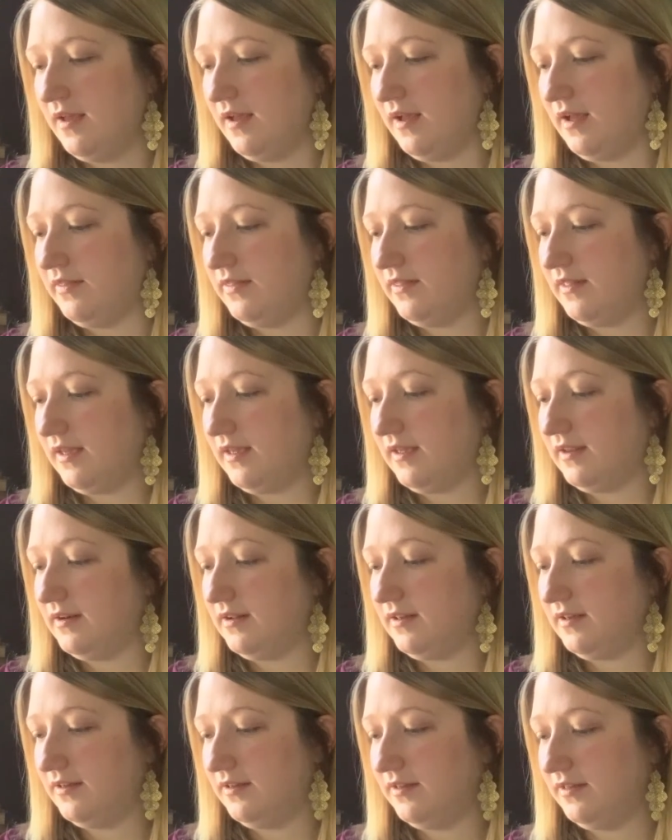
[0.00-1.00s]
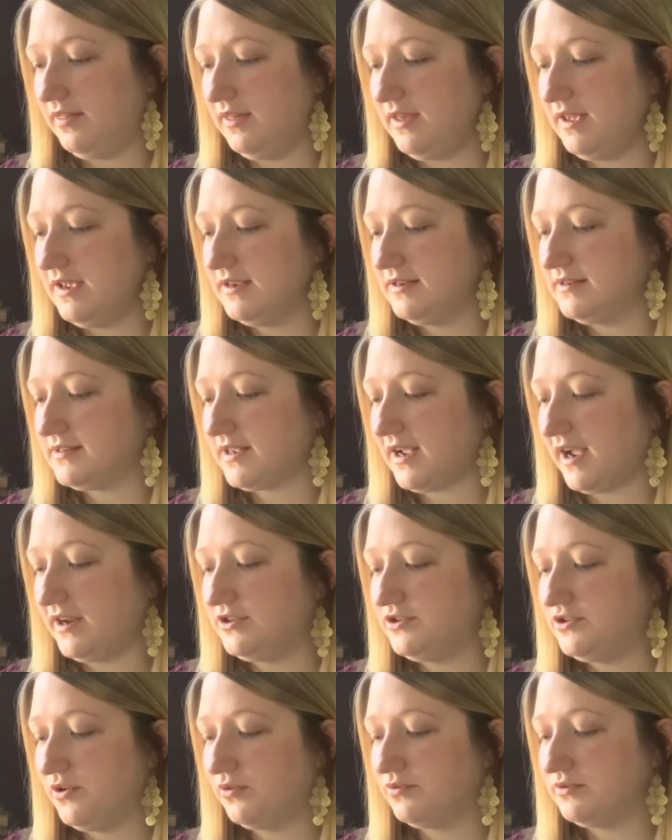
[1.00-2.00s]
And then these, I
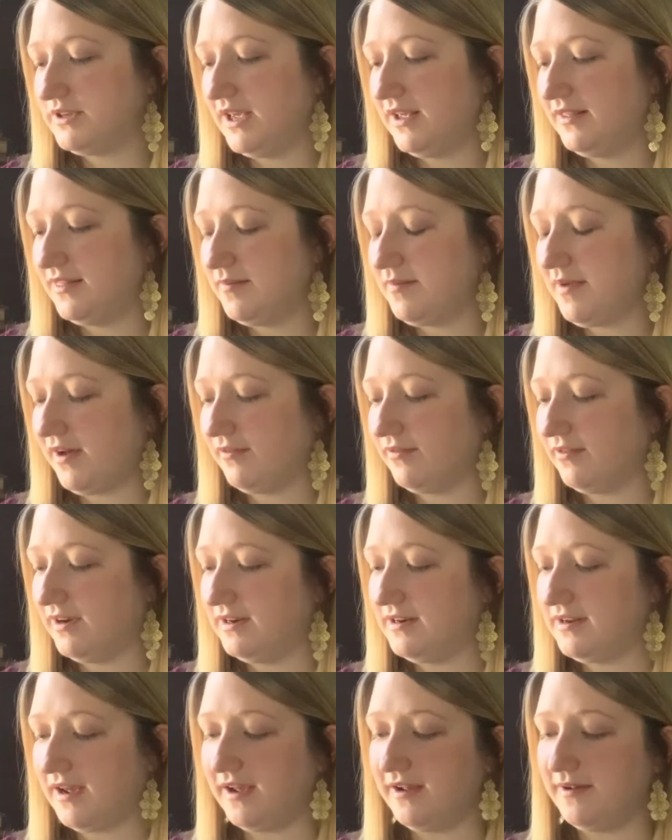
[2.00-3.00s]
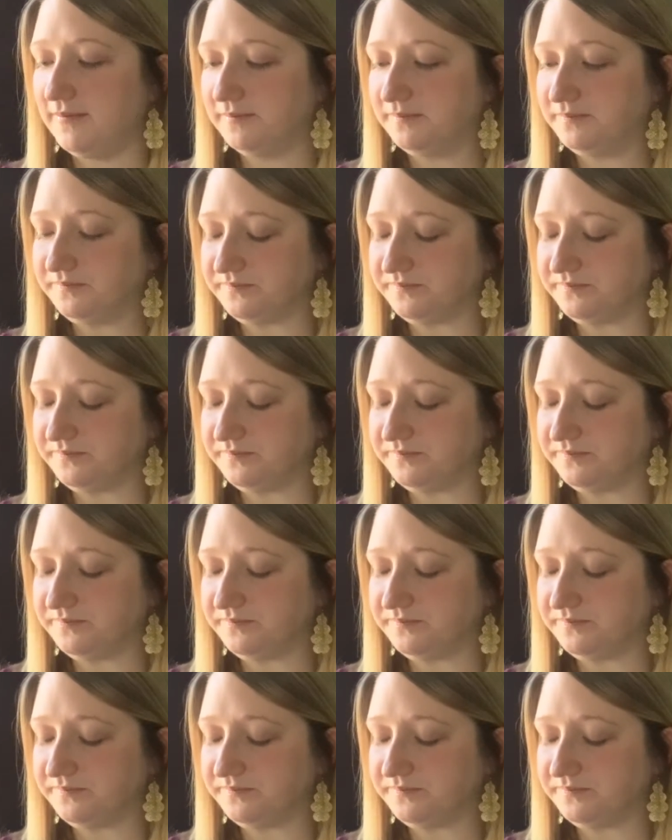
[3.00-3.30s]
don't take them every day,